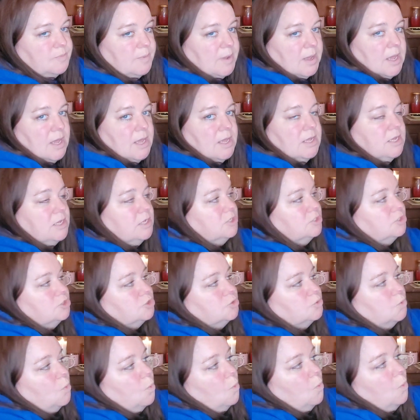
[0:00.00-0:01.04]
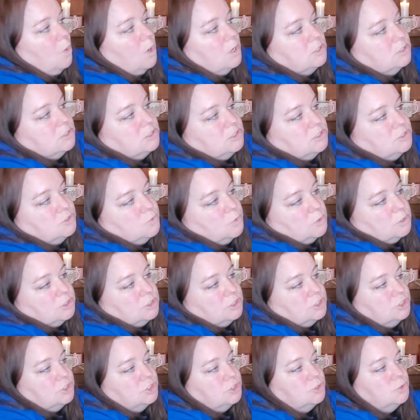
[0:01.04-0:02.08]
my
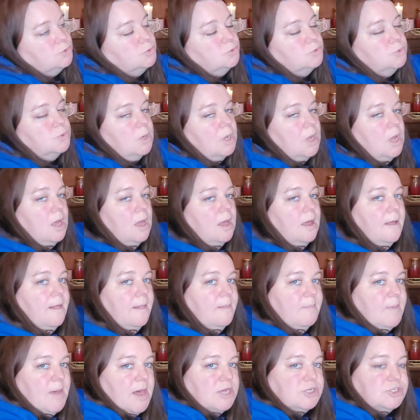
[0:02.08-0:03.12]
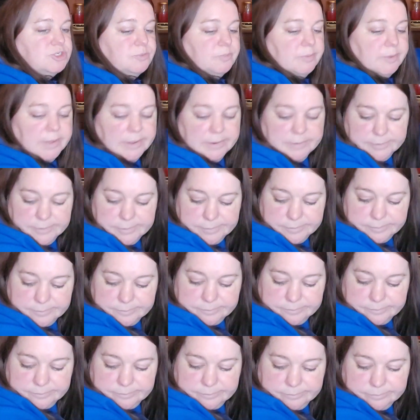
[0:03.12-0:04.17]
2022 Passion Planner.
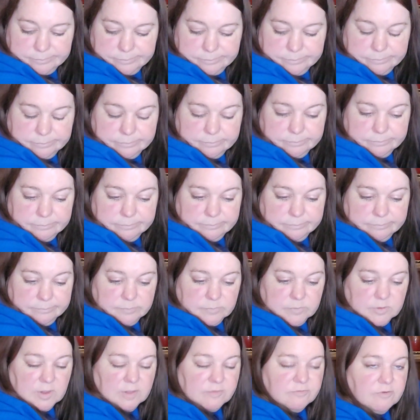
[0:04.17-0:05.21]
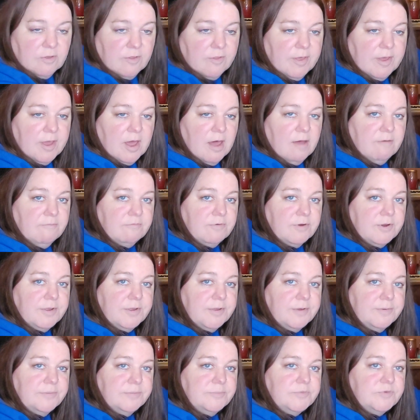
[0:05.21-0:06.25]
That's all I got for
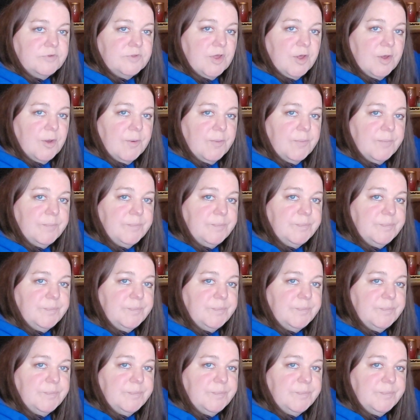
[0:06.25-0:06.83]
you. So